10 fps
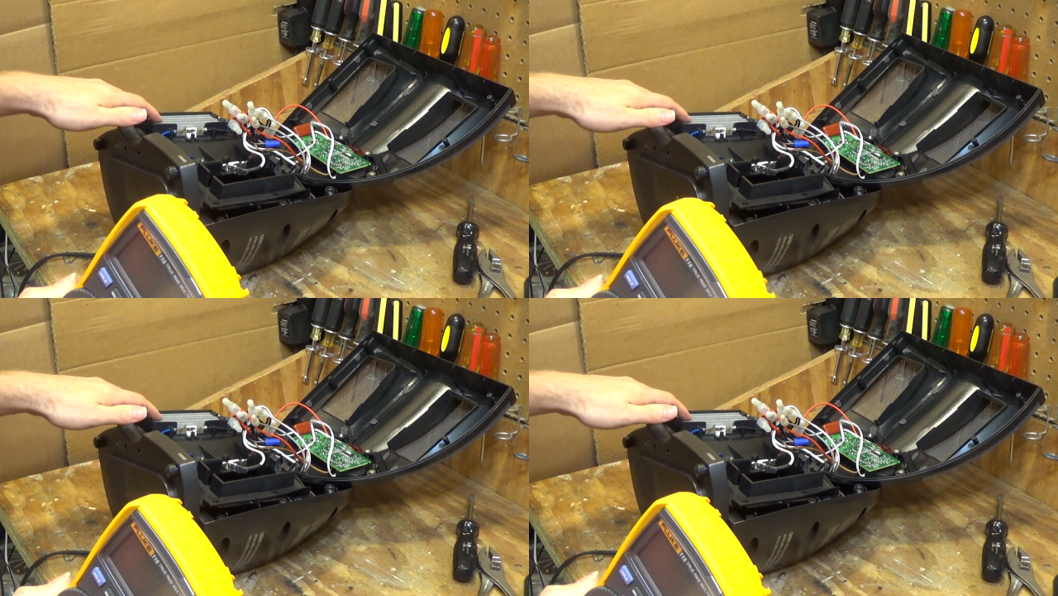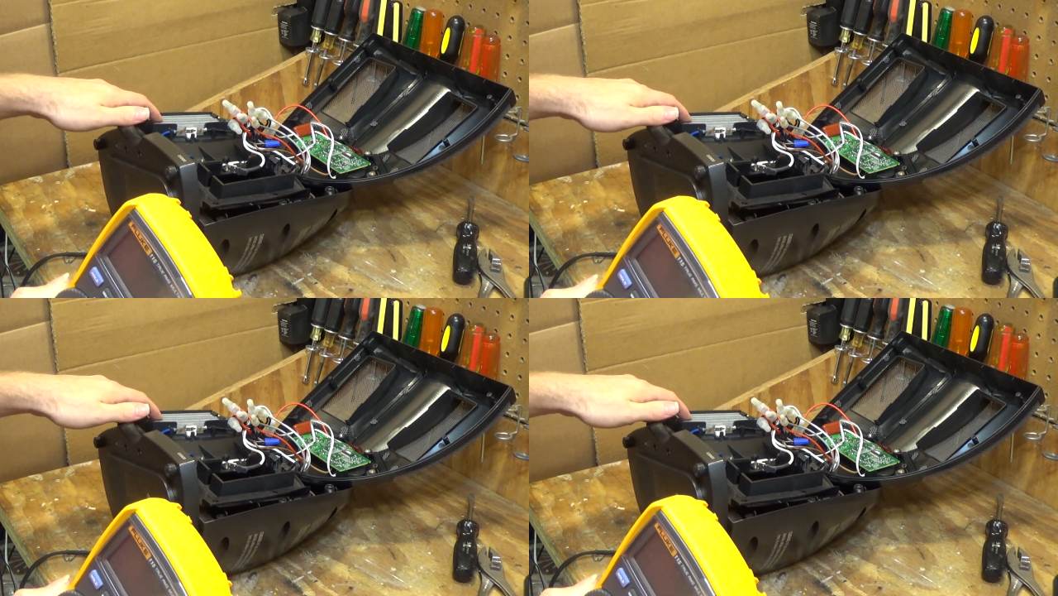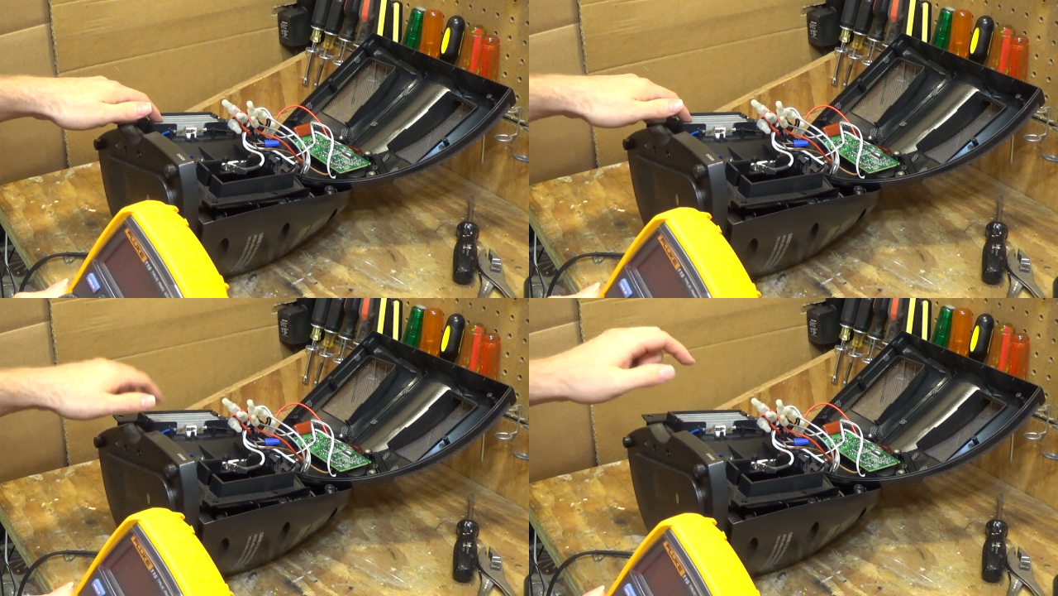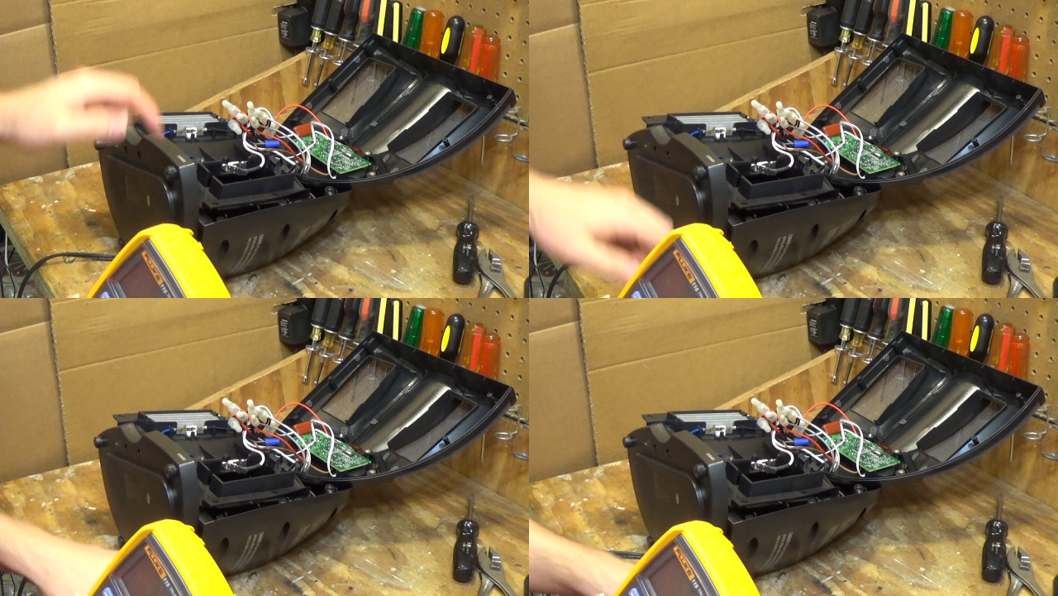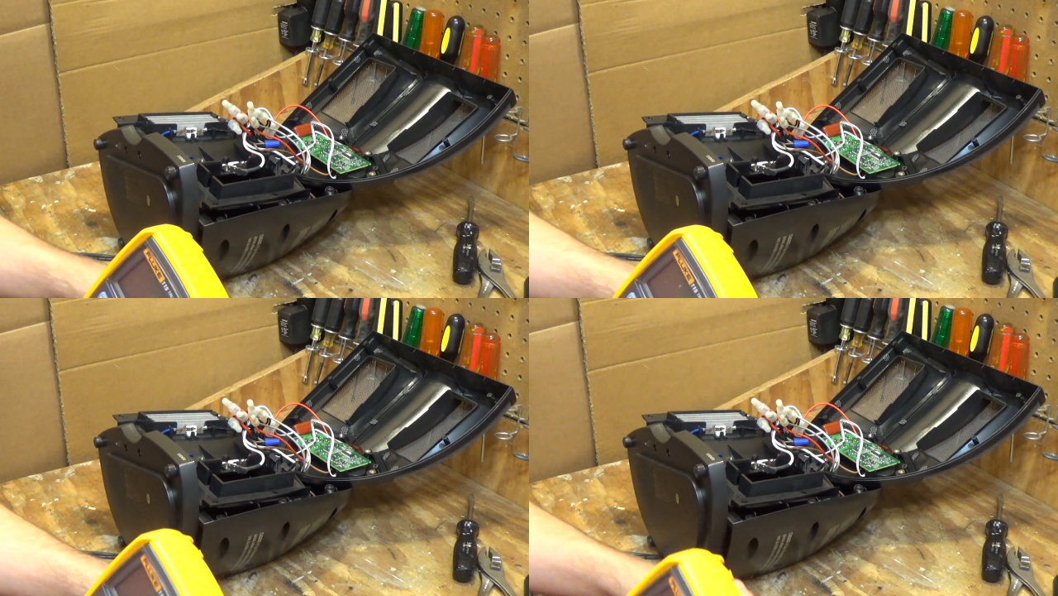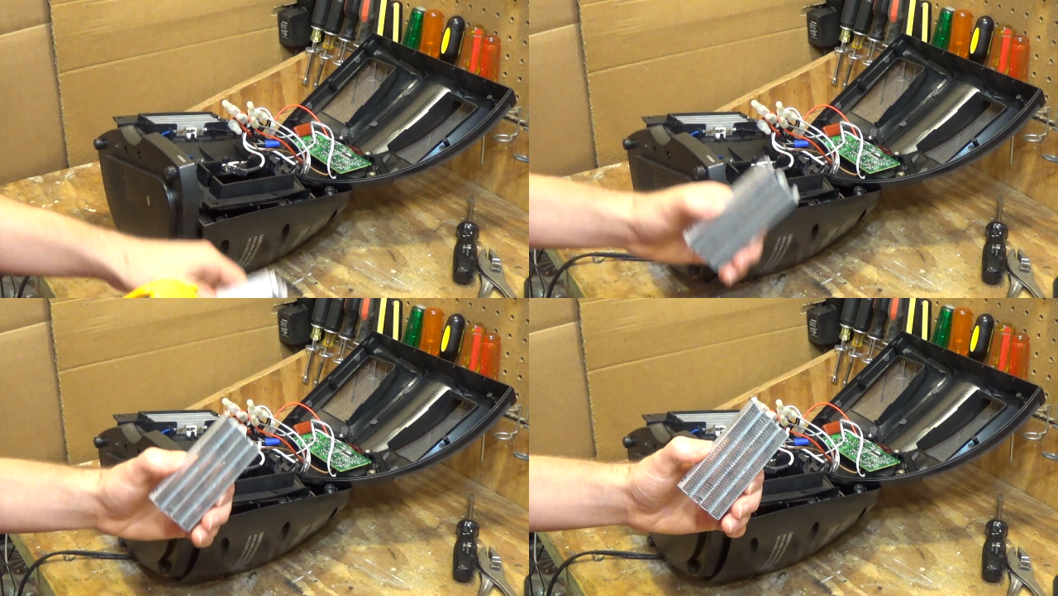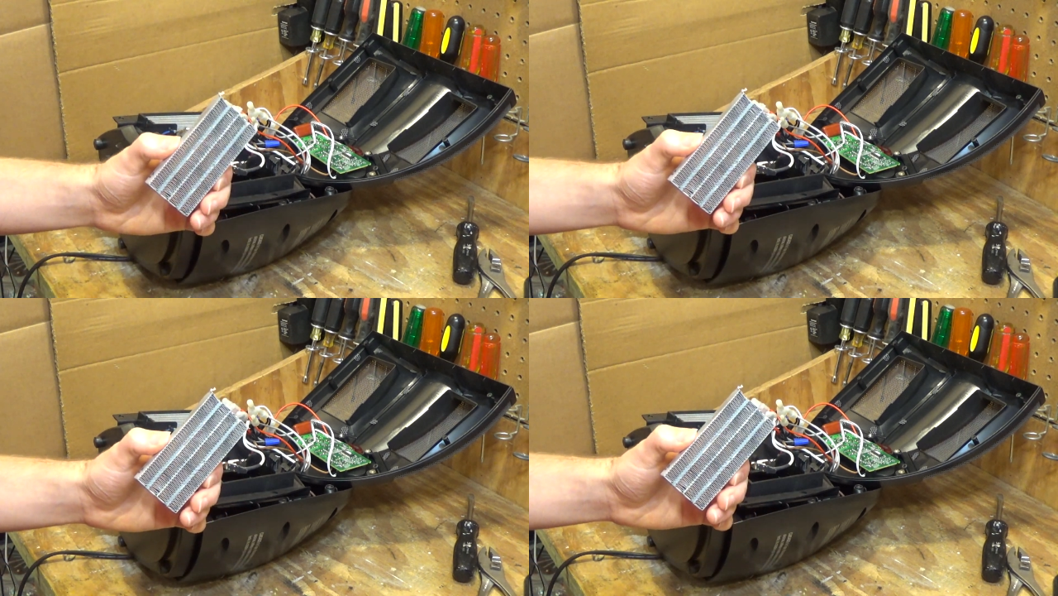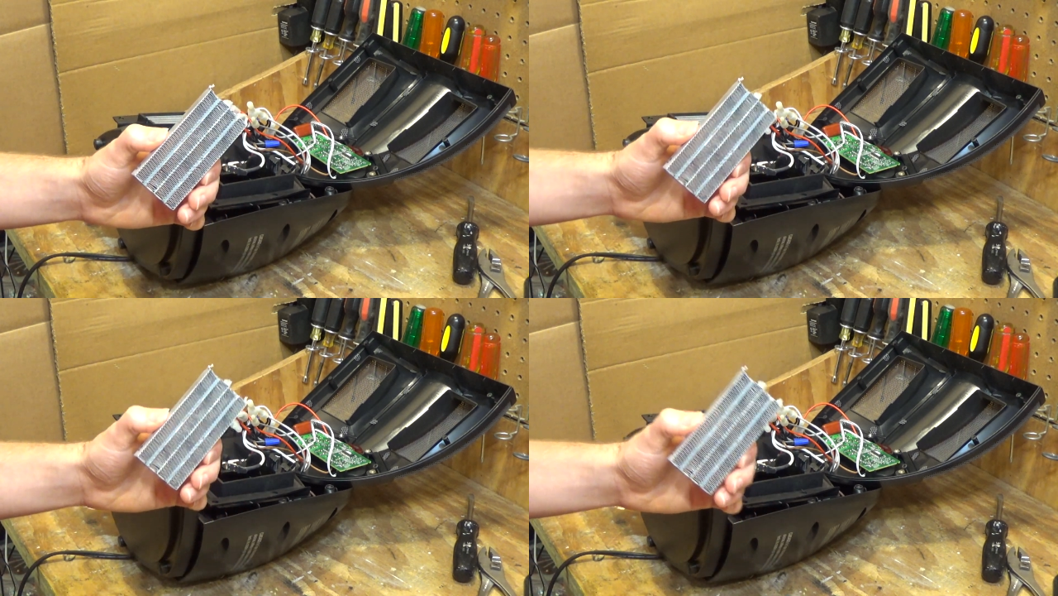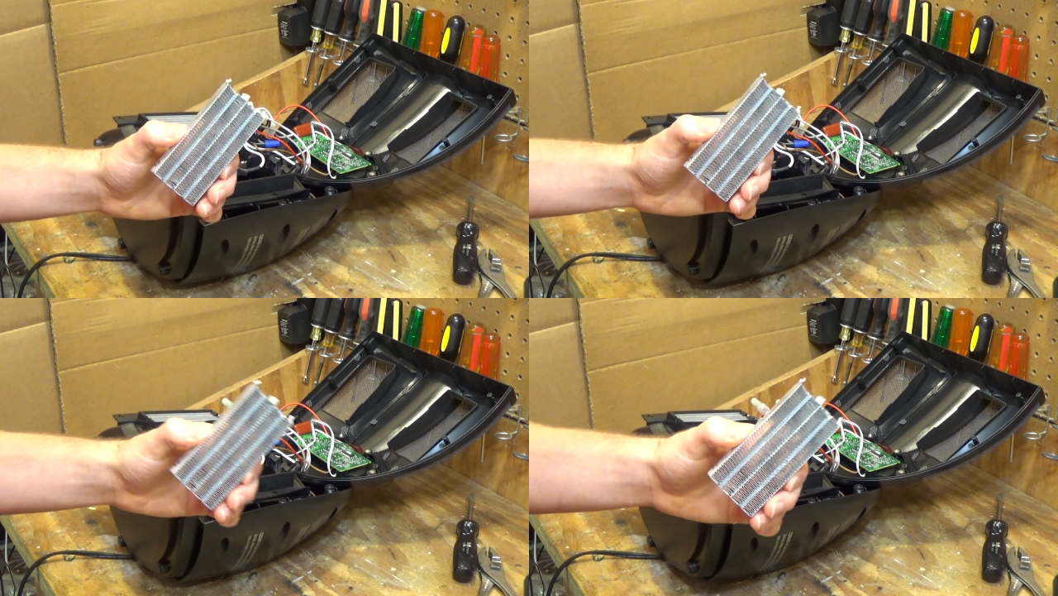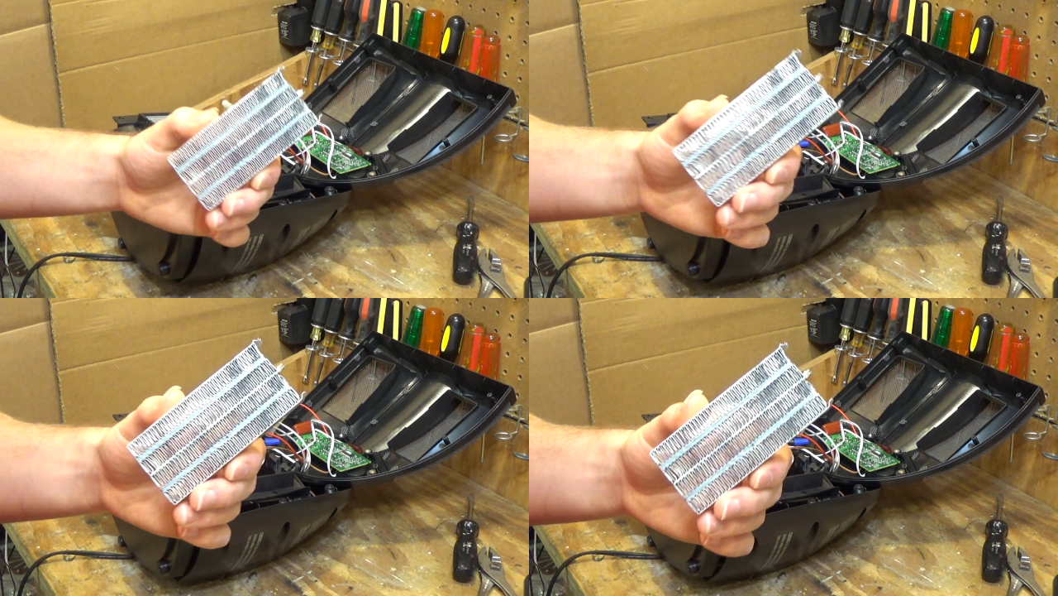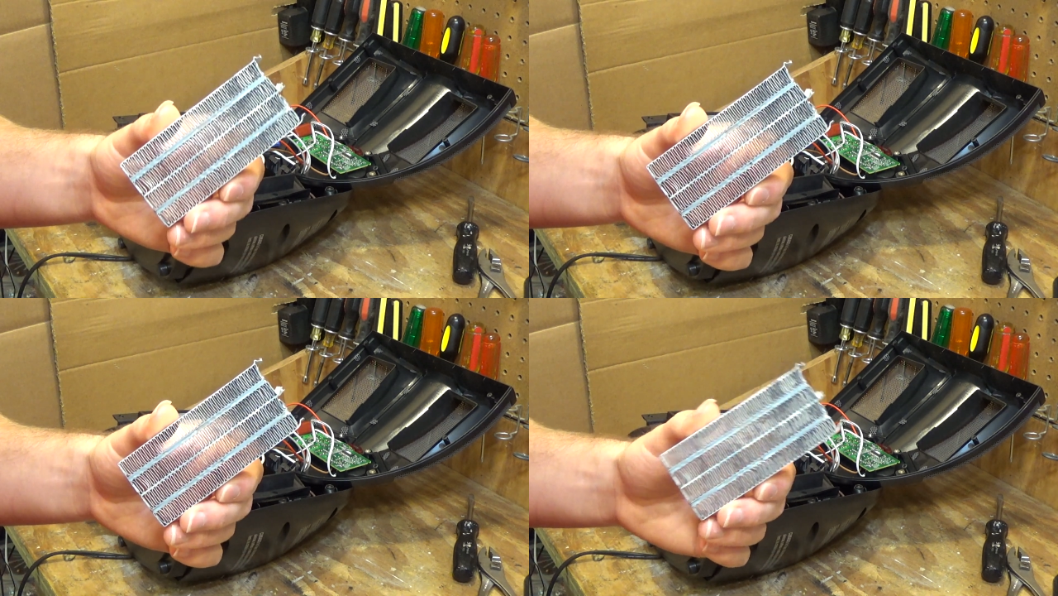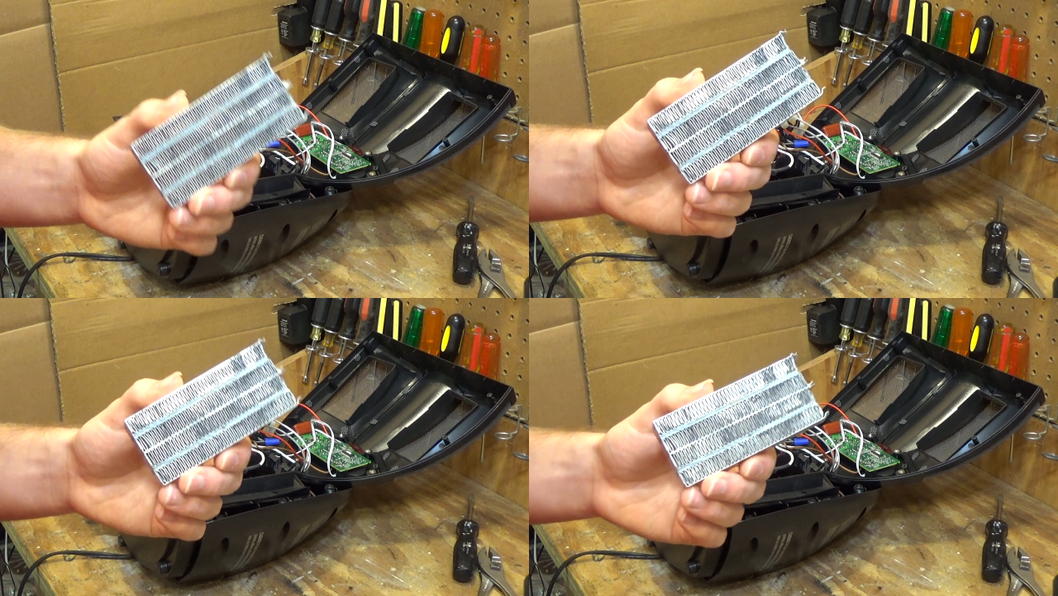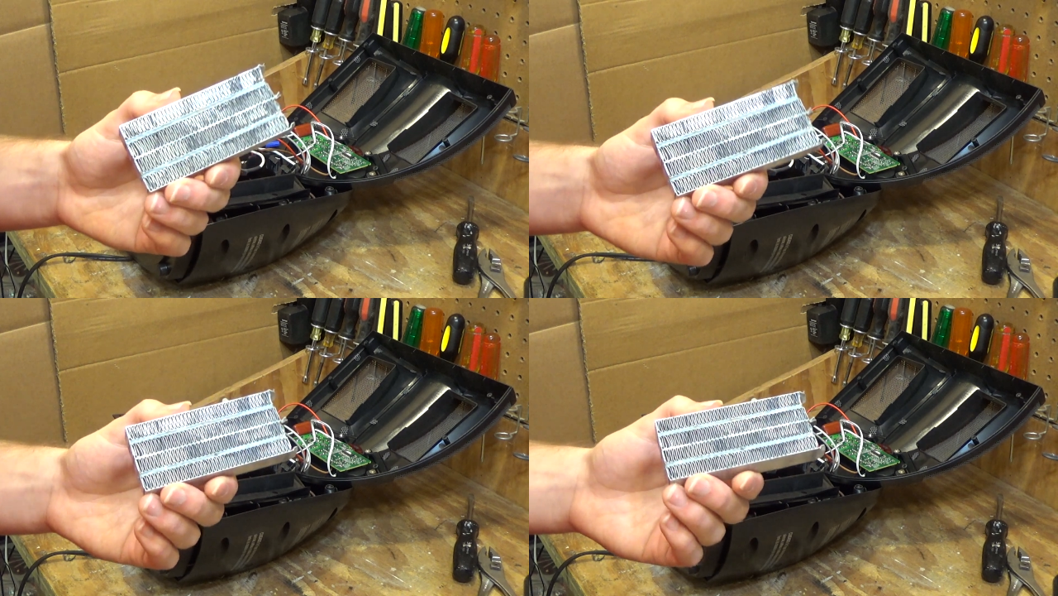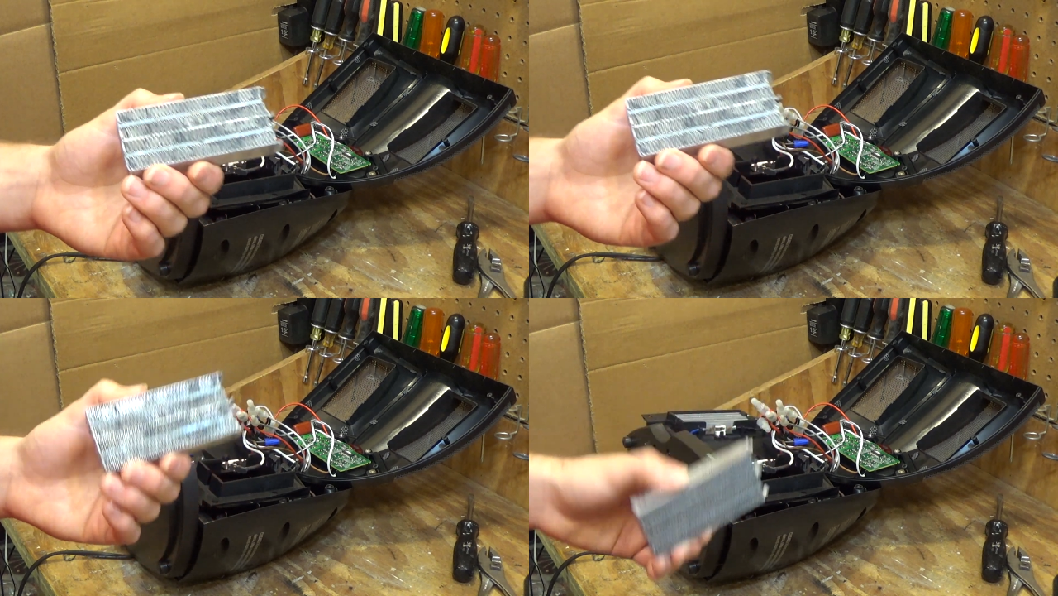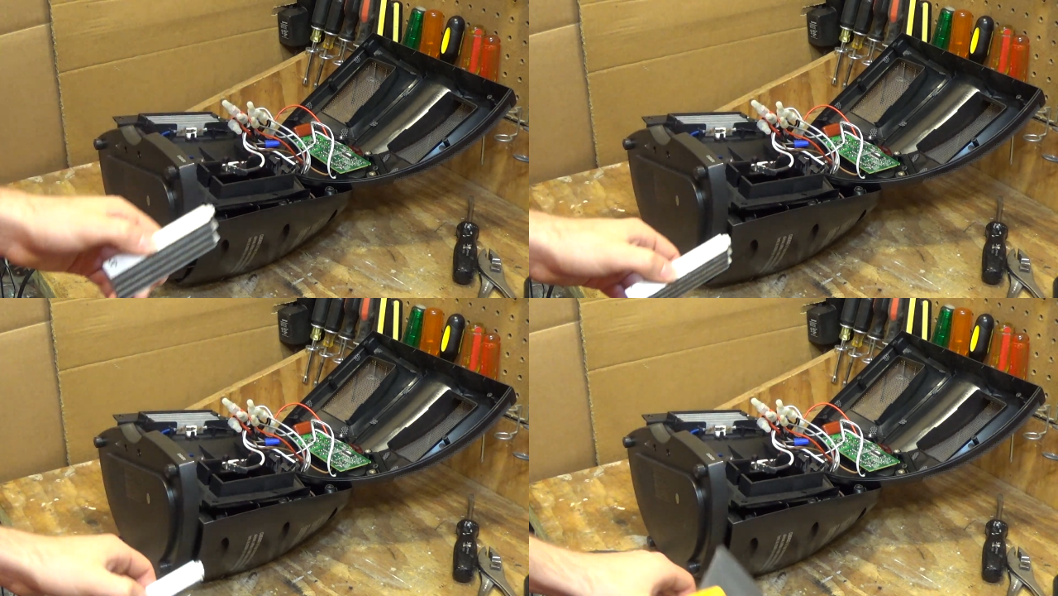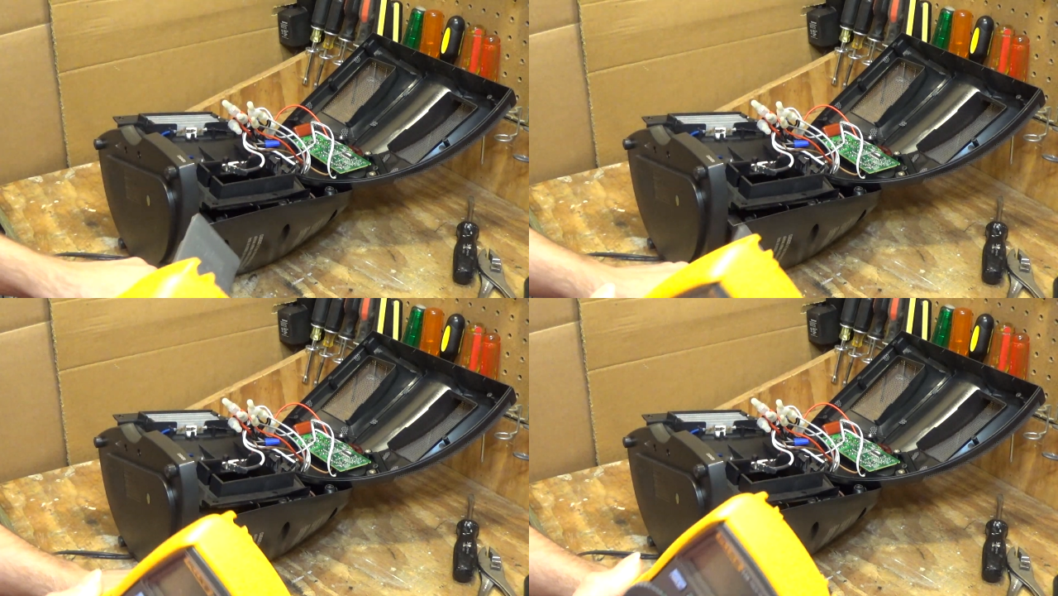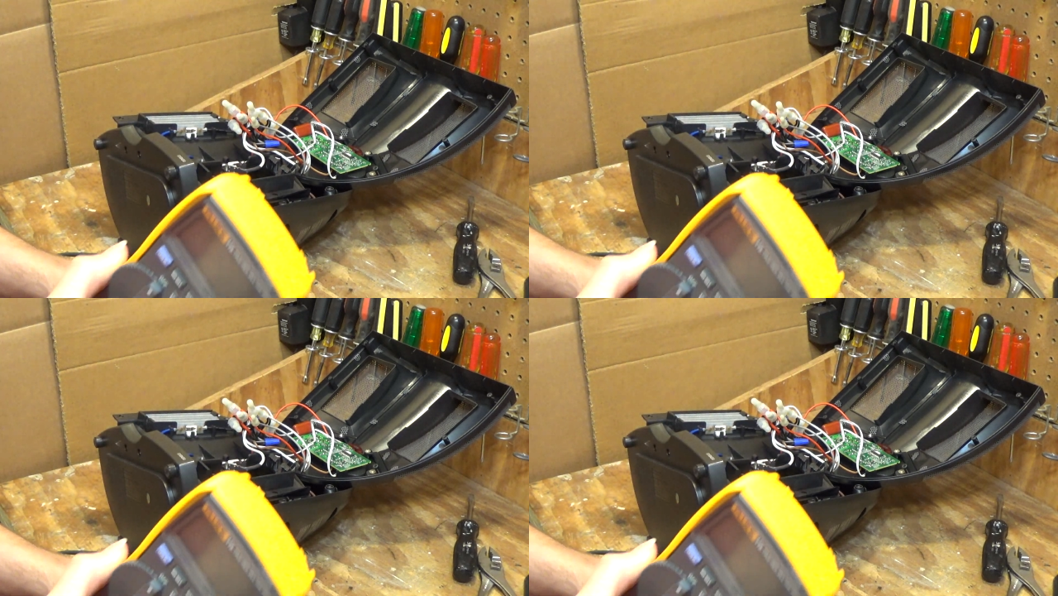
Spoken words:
No face is visible, so there are no lips to read.